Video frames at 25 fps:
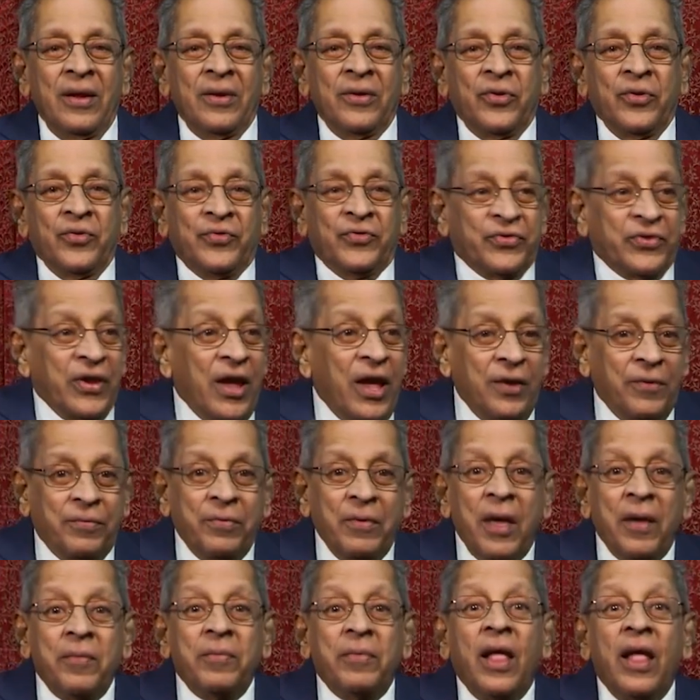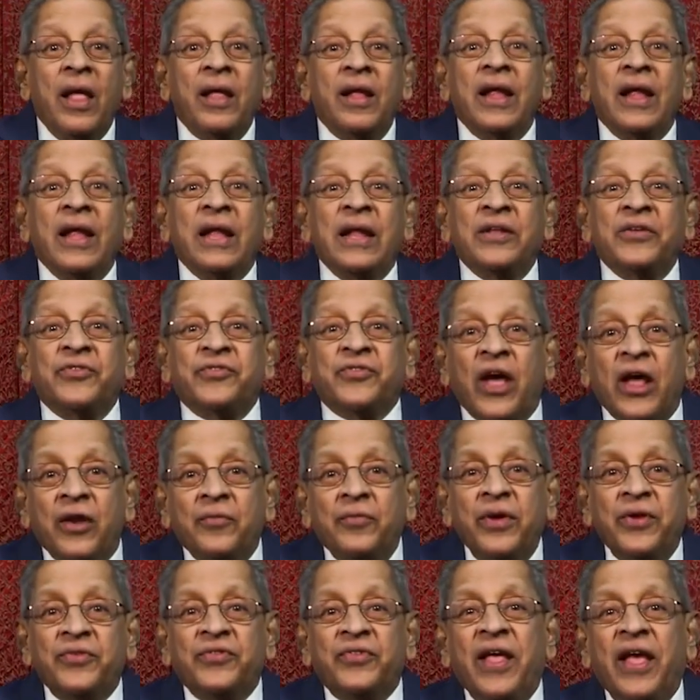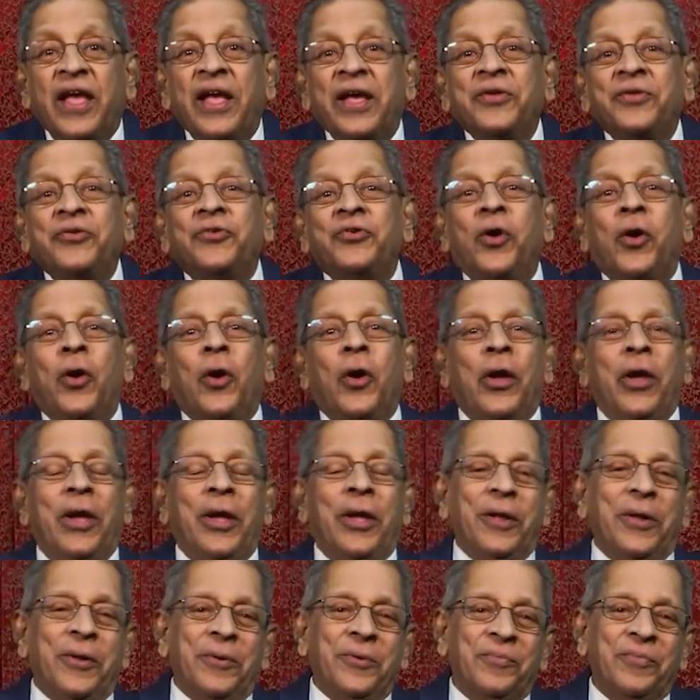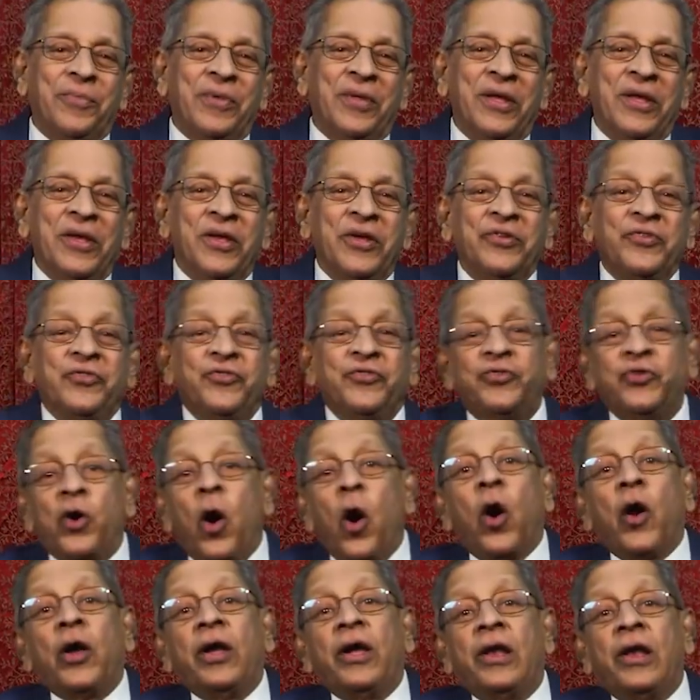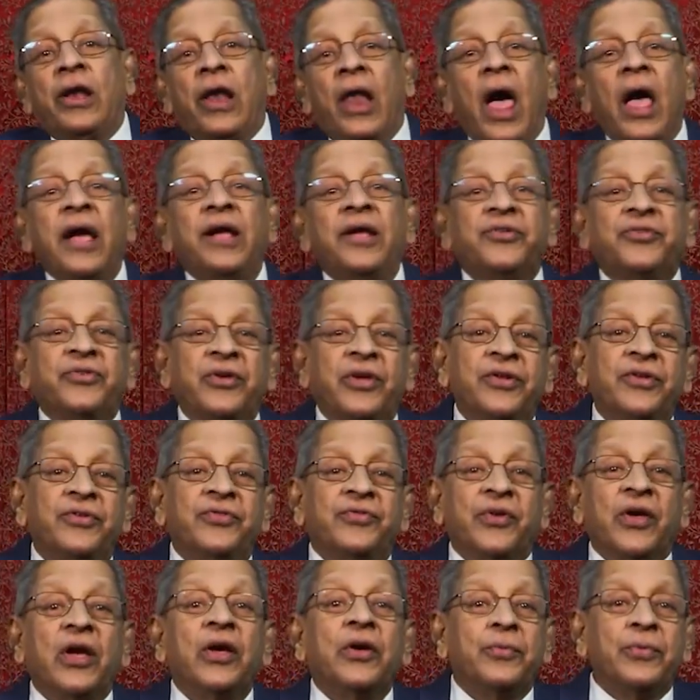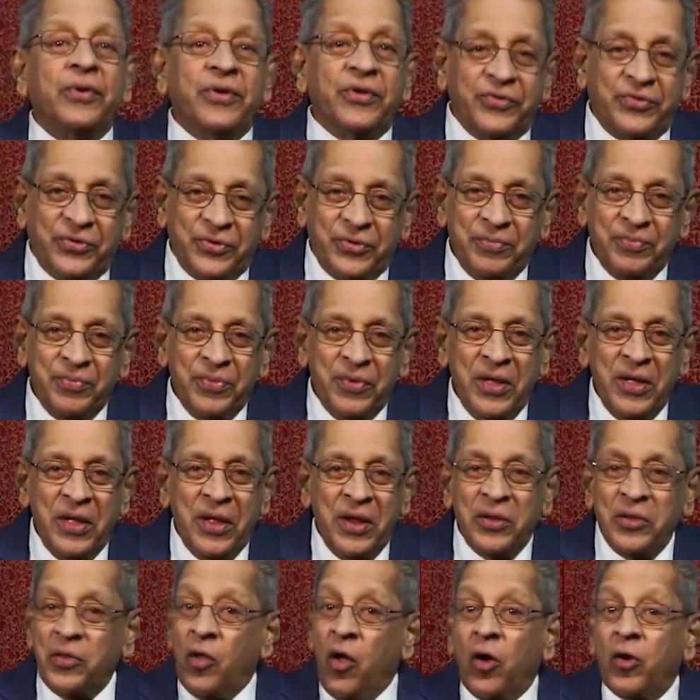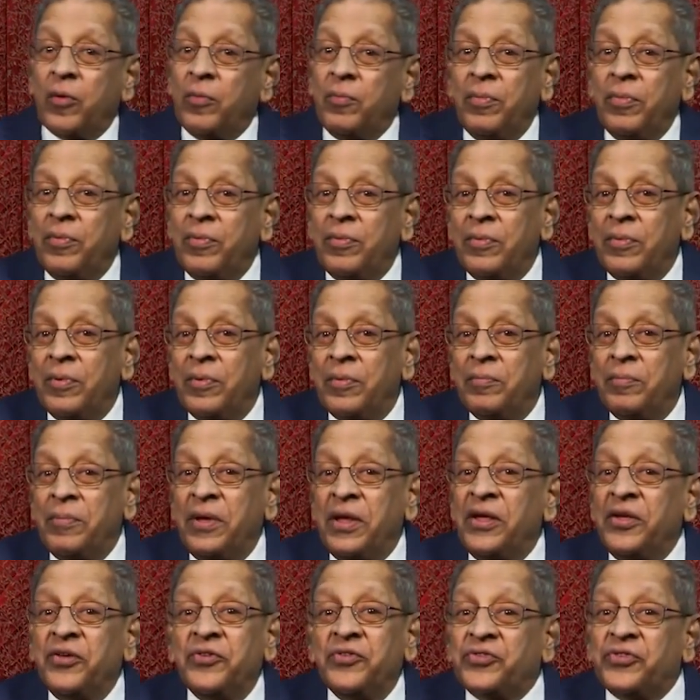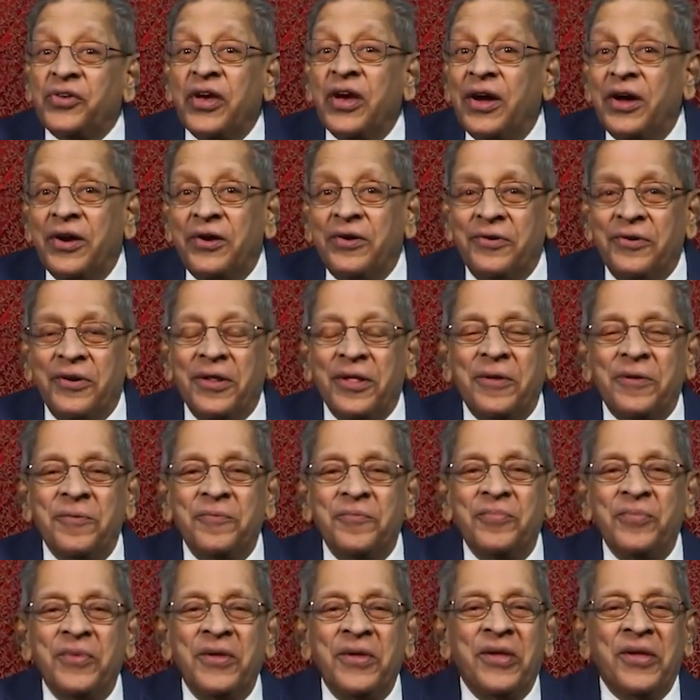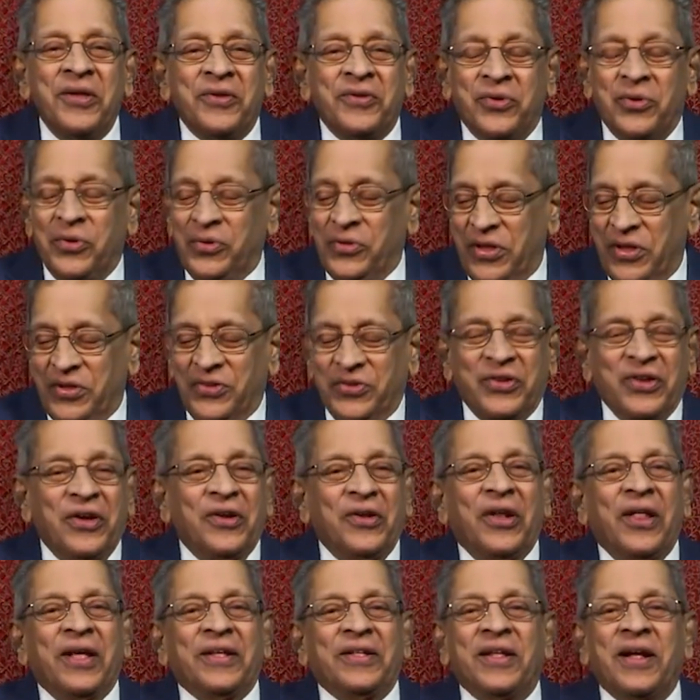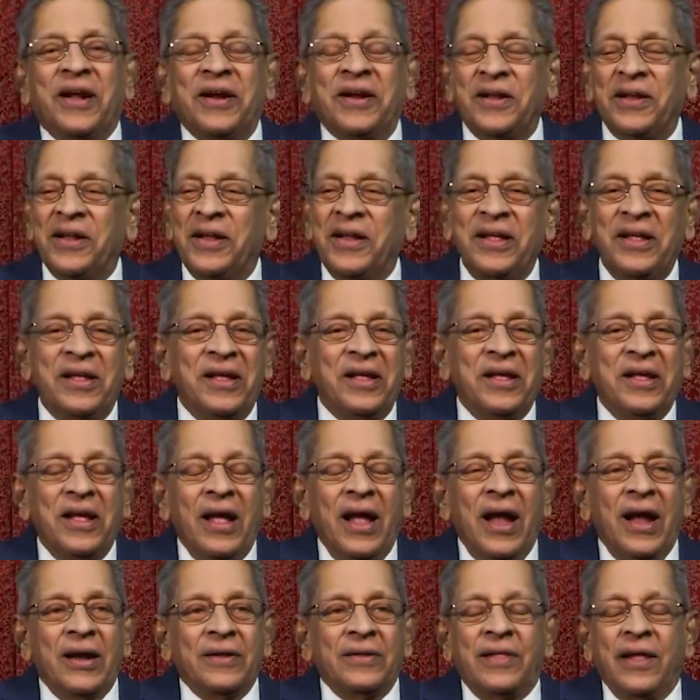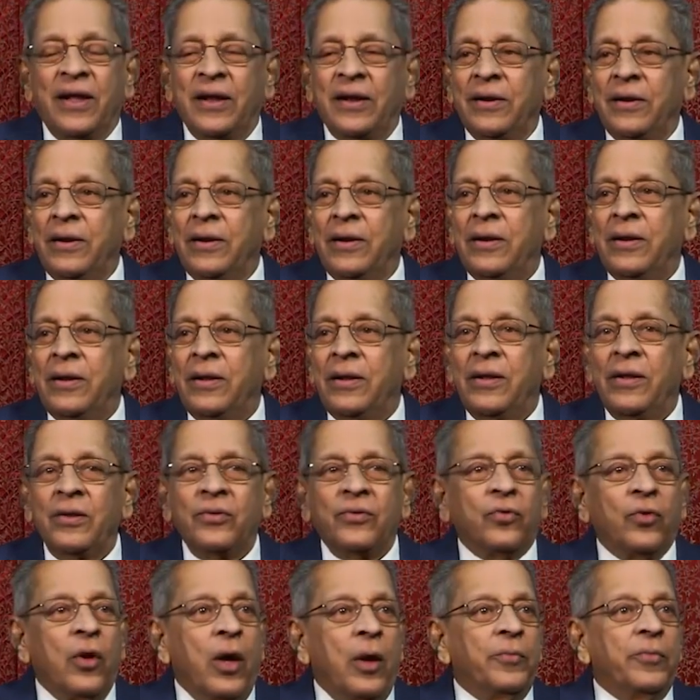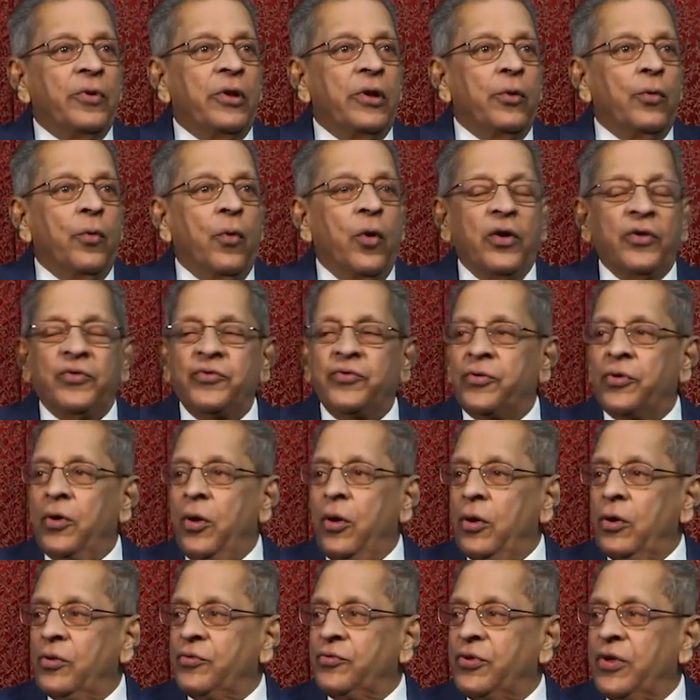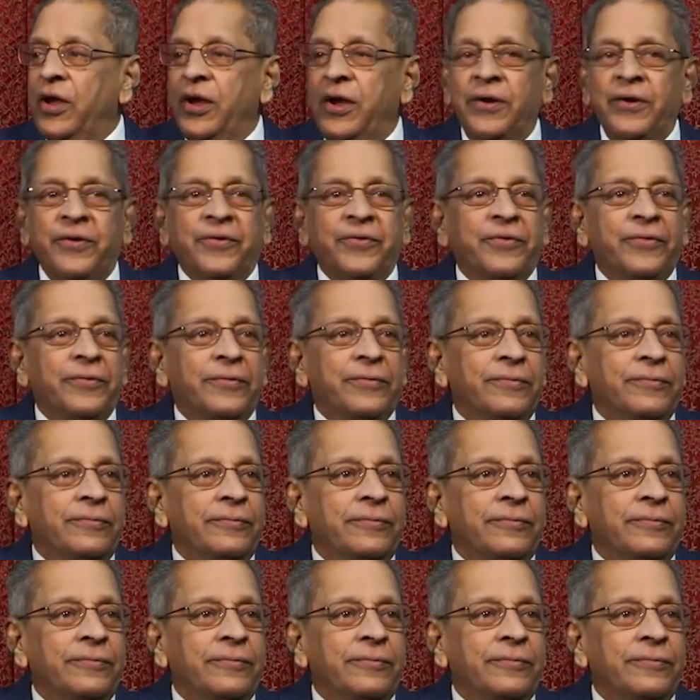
To serve. In service they enjoy. Joy lies in service, not being served. So they serve like that, and then Swami will watch all sides.